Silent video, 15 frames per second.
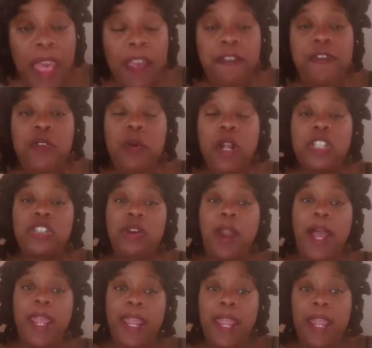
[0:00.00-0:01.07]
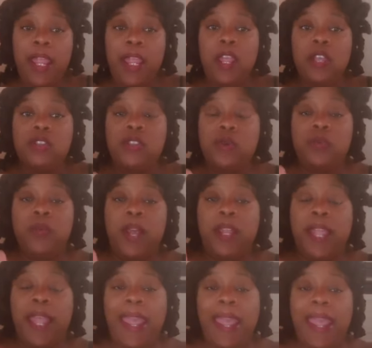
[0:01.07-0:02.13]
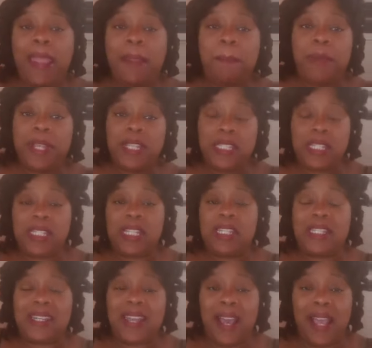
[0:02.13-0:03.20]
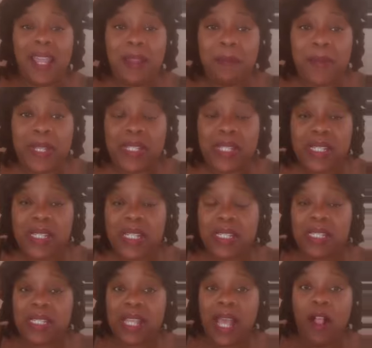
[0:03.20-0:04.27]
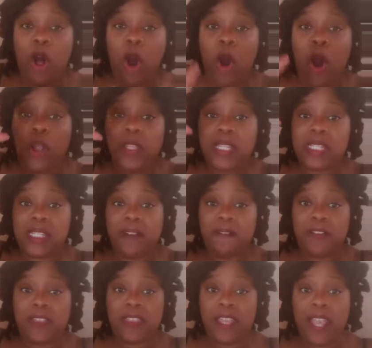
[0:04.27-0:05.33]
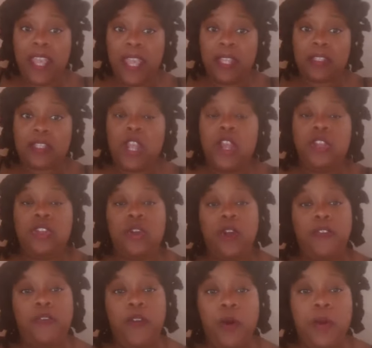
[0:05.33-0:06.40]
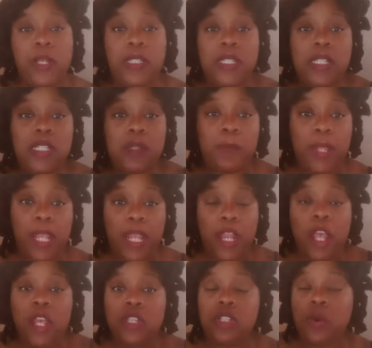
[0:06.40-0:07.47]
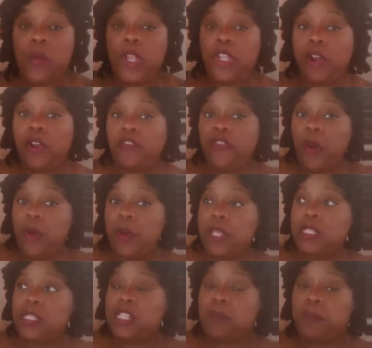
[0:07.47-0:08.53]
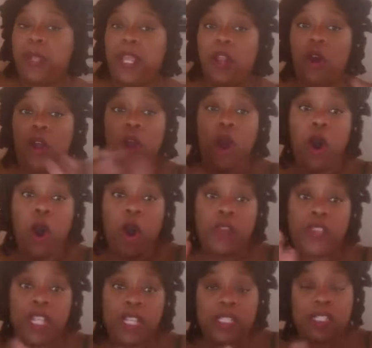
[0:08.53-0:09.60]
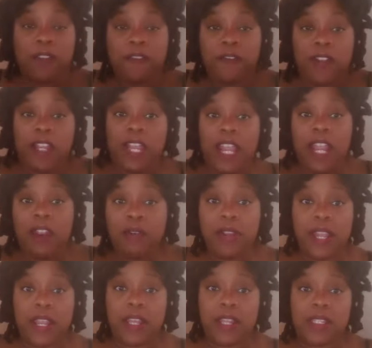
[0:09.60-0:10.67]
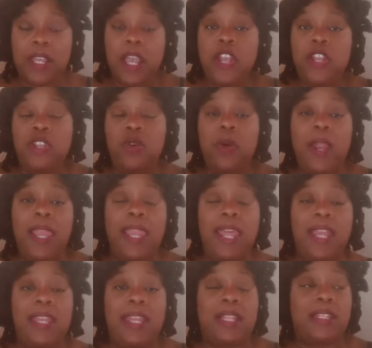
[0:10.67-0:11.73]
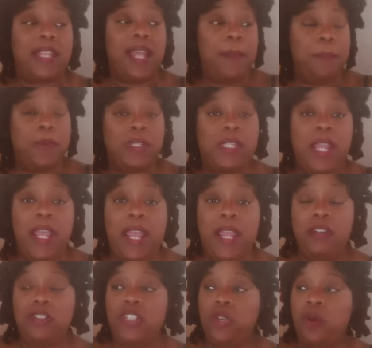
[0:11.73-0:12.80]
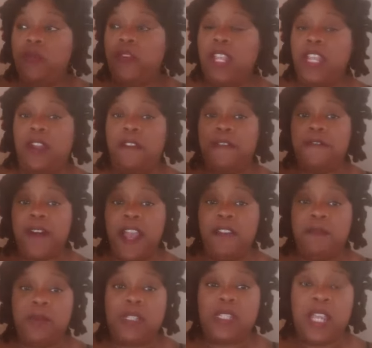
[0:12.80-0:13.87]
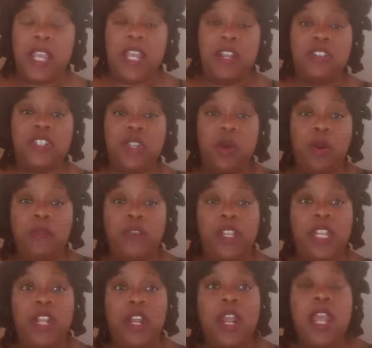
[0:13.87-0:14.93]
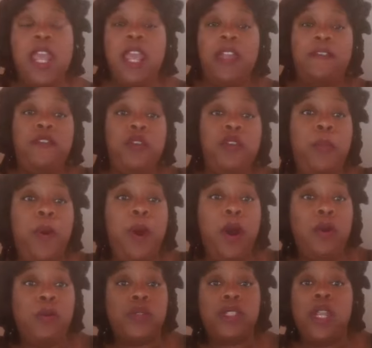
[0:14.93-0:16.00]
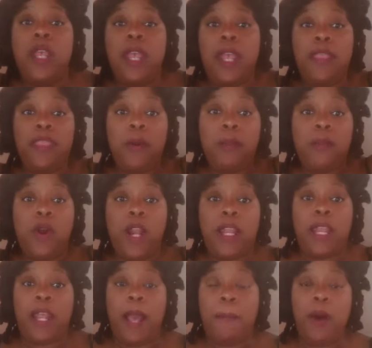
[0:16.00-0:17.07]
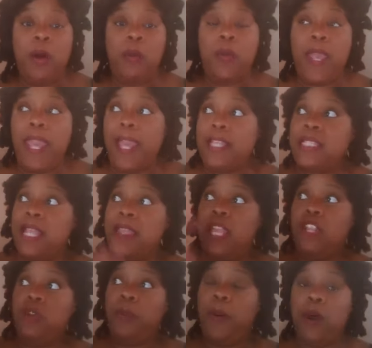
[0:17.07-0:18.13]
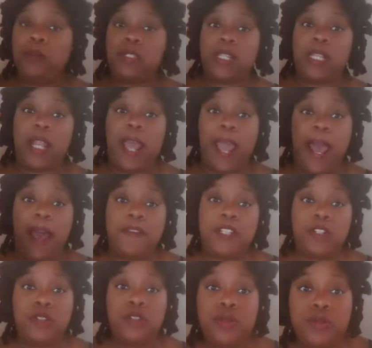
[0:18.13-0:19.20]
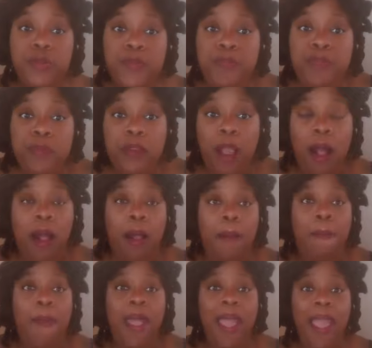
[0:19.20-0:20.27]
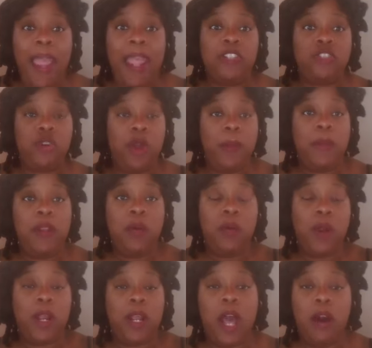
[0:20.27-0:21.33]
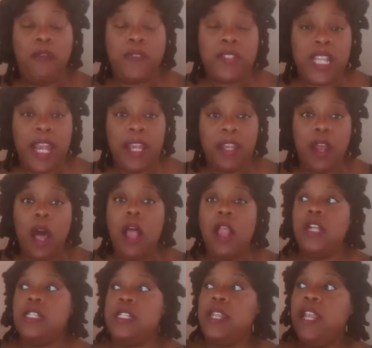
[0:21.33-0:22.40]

If you are trying to run 8 businesses, 9 businesses, sell all these different things, your focus is split. So when your focus is split on all these different areas, you're lending 10% energy over here, 5% energy over here. If you post in the morning about wigs, and then you post in the afternoon, hey, join me to work out for $10.